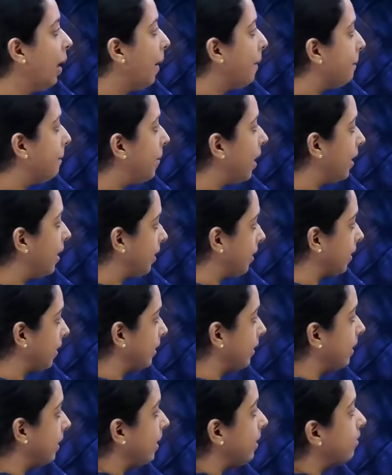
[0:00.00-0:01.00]
but
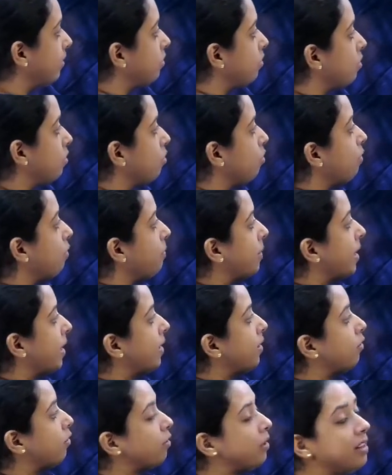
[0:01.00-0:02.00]
there is no
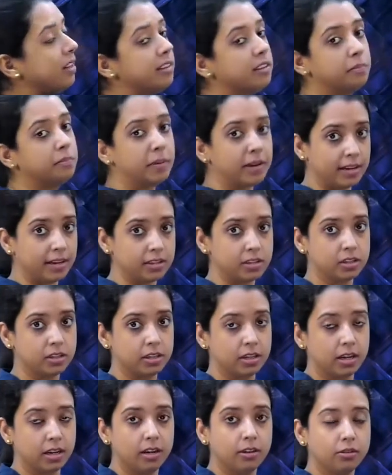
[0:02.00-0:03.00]
peritoneal spillage.
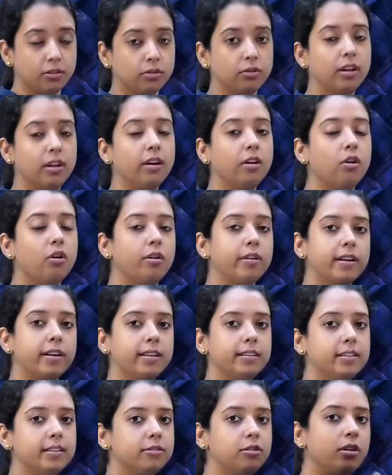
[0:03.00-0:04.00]
So, the
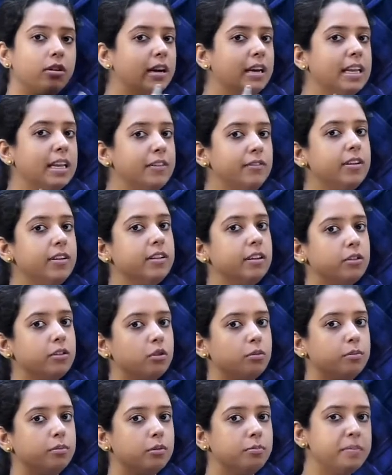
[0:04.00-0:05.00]
contrast is not leaving the
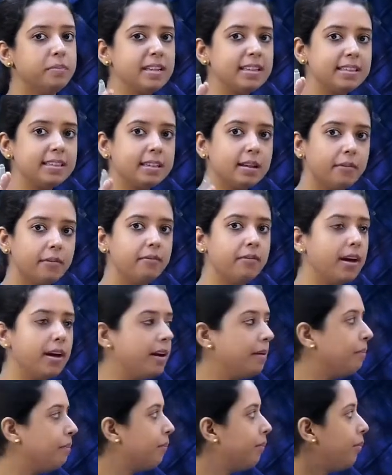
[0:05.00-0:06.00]
tube it means
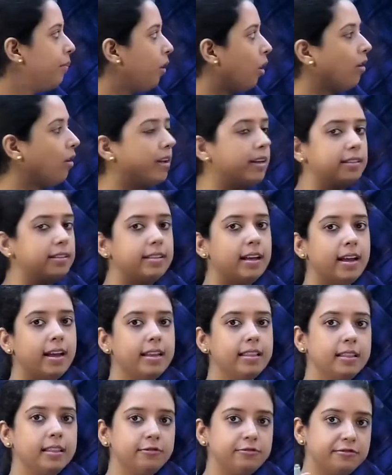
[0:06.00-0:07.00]
somewhere block is there
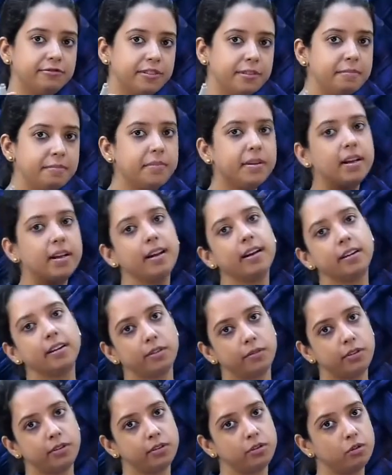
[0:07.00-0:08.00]
in the fimbrial end
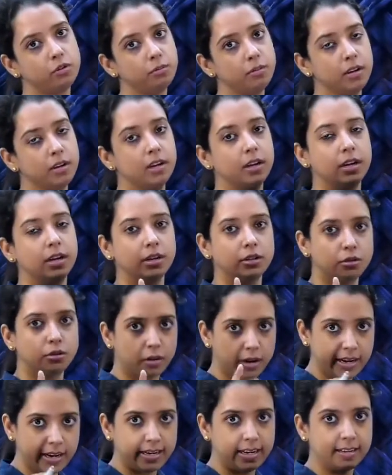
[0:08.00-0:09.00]
of the tube.
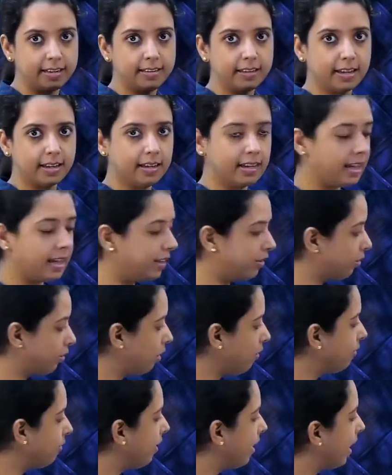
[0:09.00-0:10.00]
So, it is a case
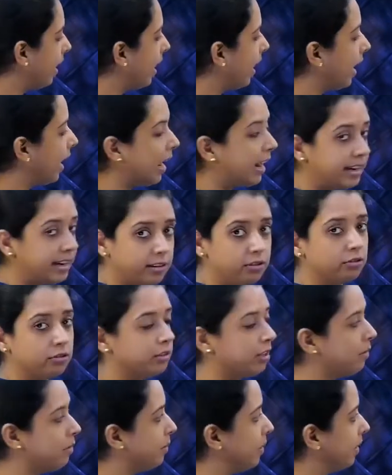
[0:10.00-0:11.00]
of
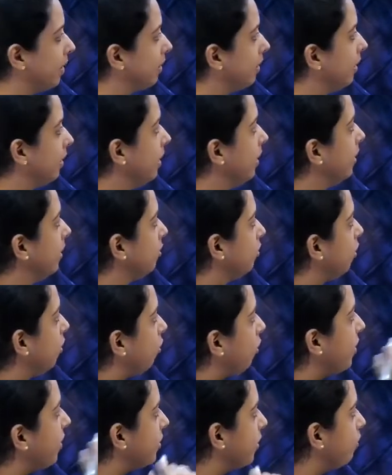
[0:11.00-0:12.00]
hydrosalpinx. So, our
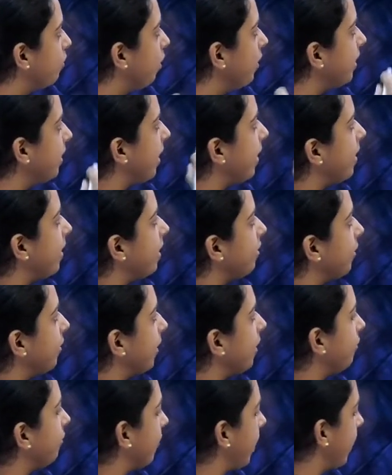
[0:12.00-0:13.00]
question was identify
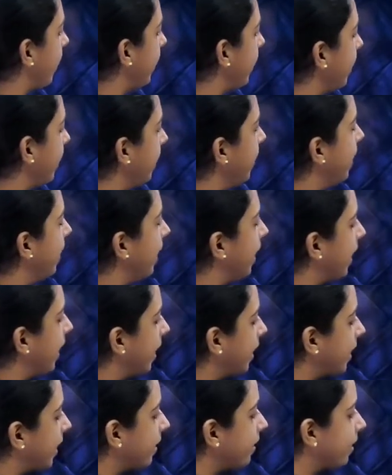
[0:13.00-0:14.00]
the finding
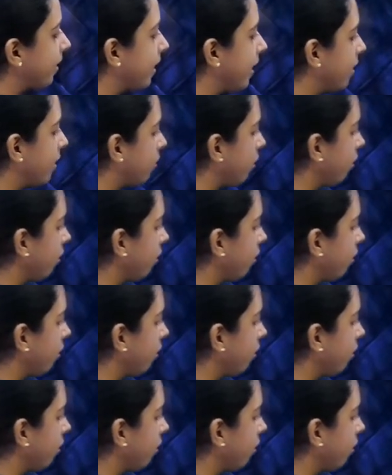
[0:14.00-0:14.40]
it is a case